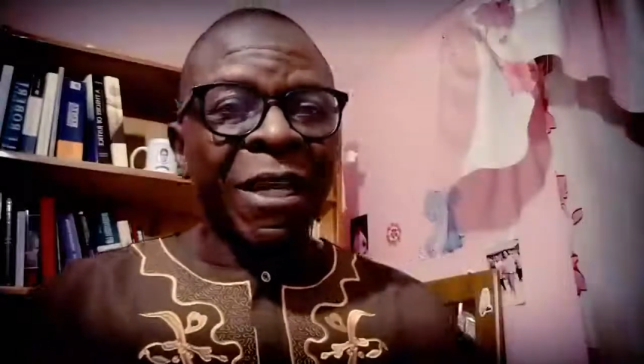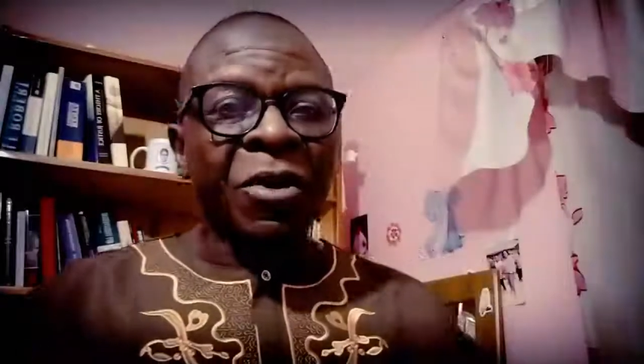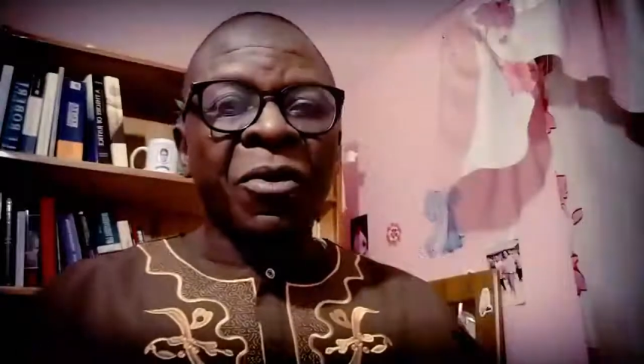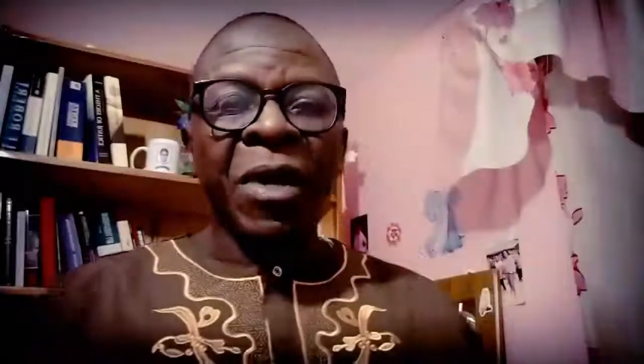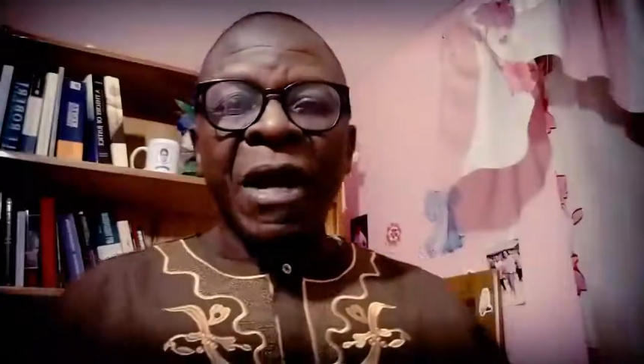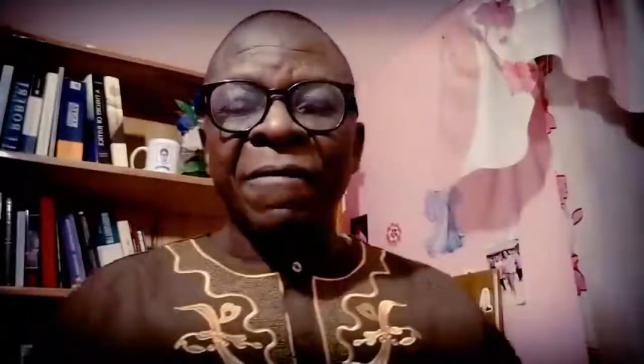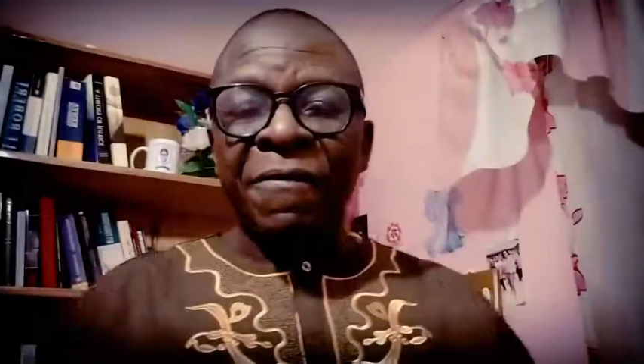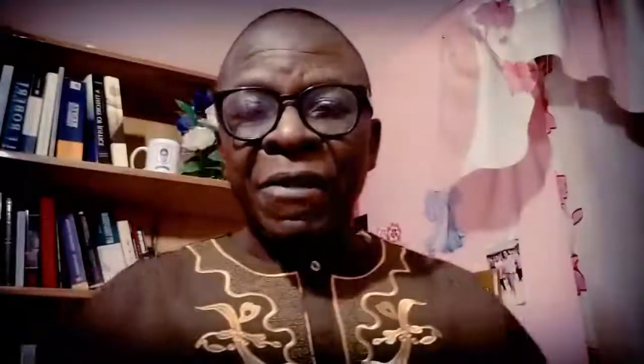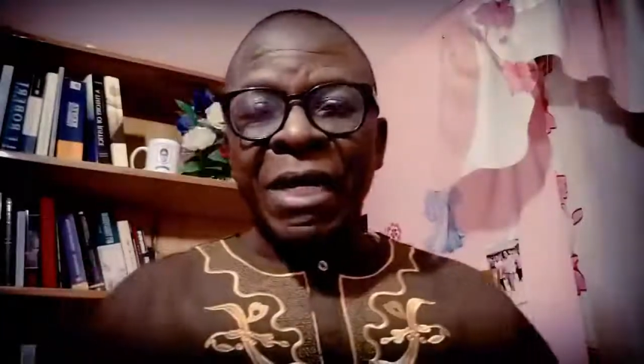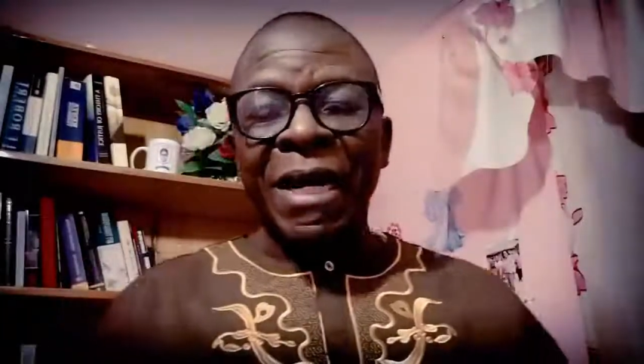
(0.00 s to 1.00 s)
or
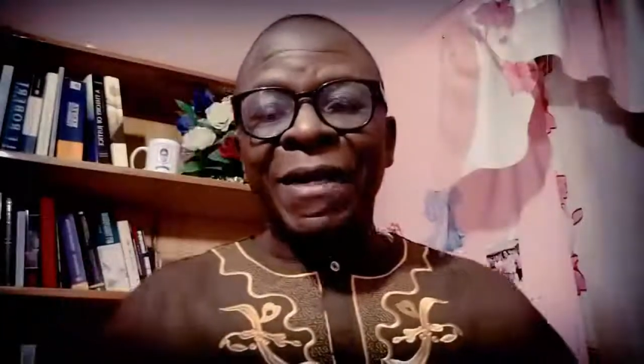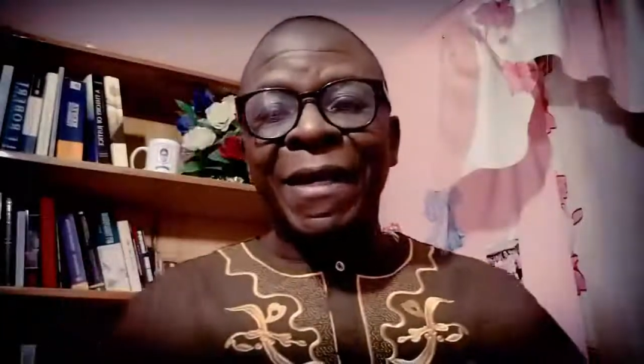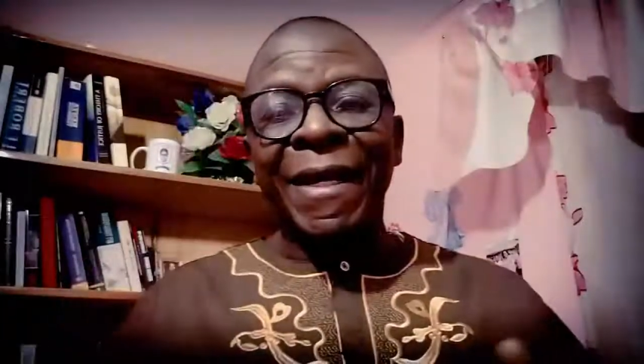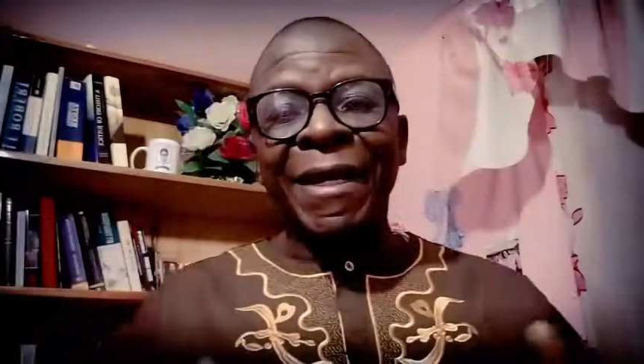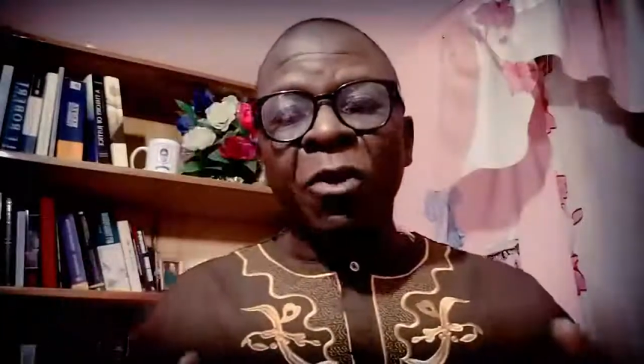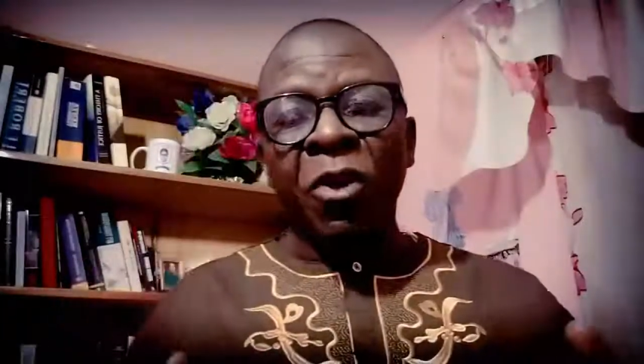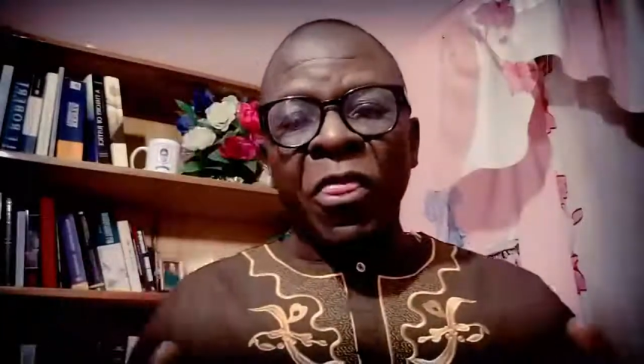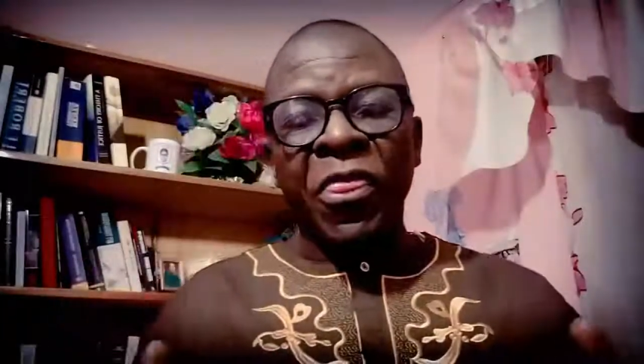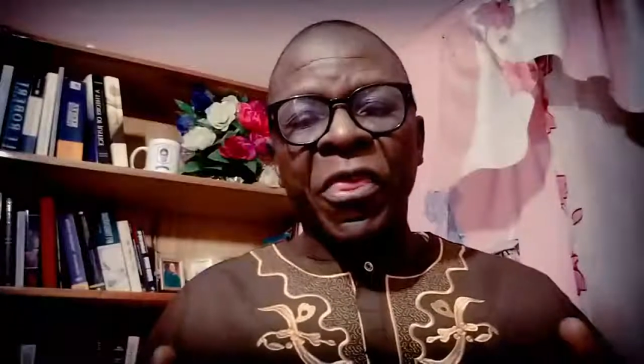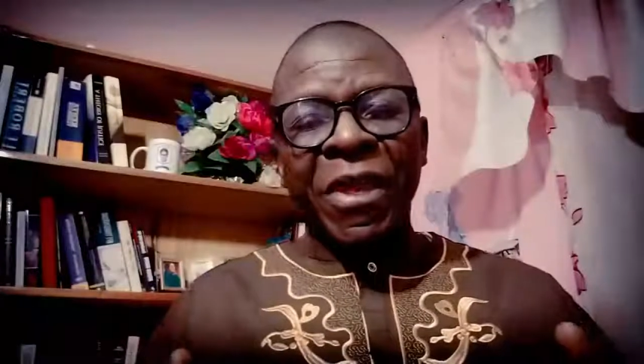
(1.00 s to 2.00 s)
African legal
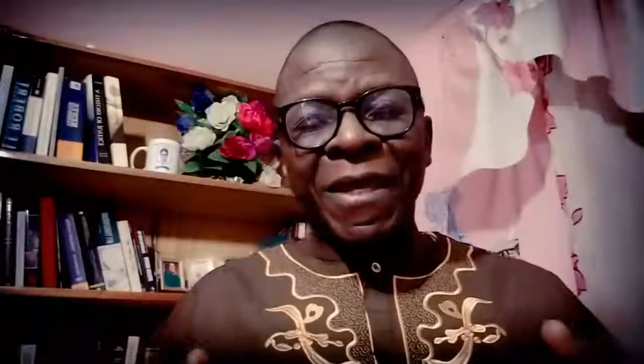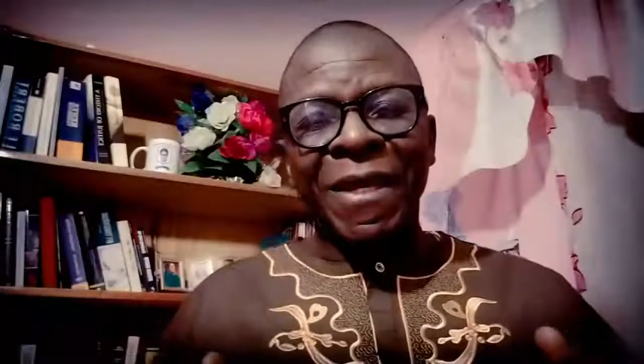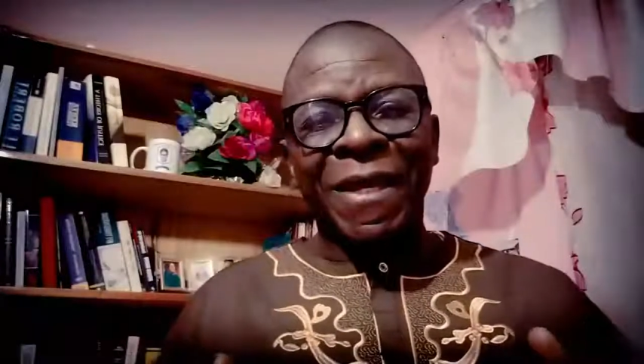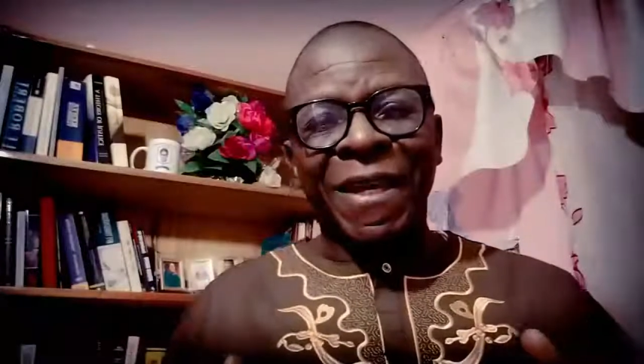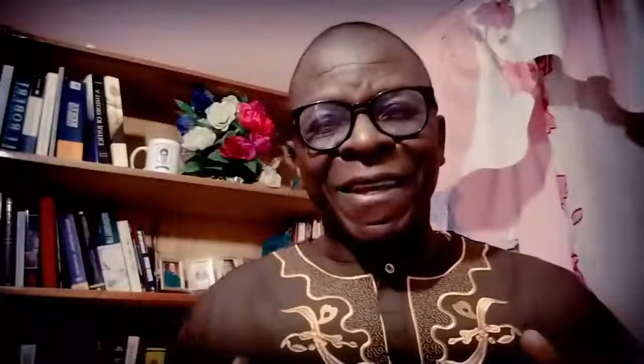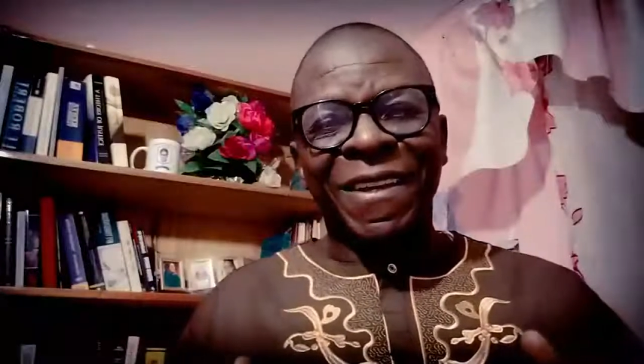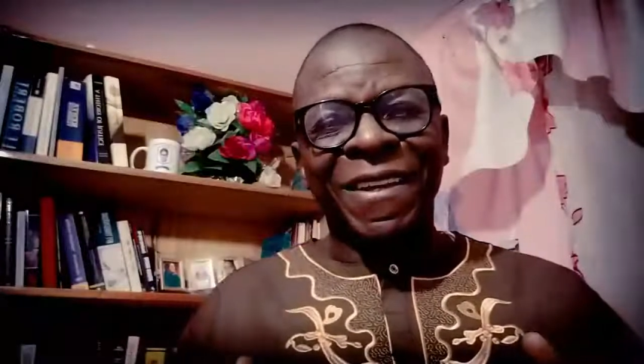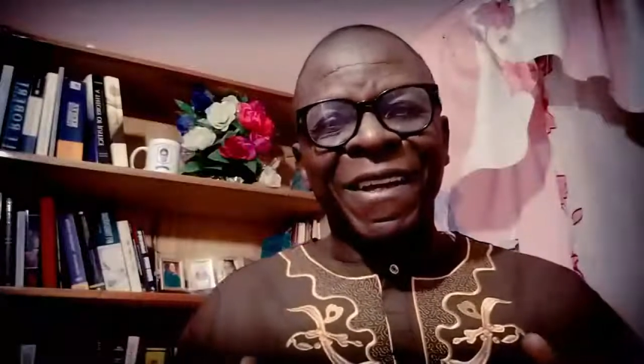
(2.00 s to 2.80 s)
thinking.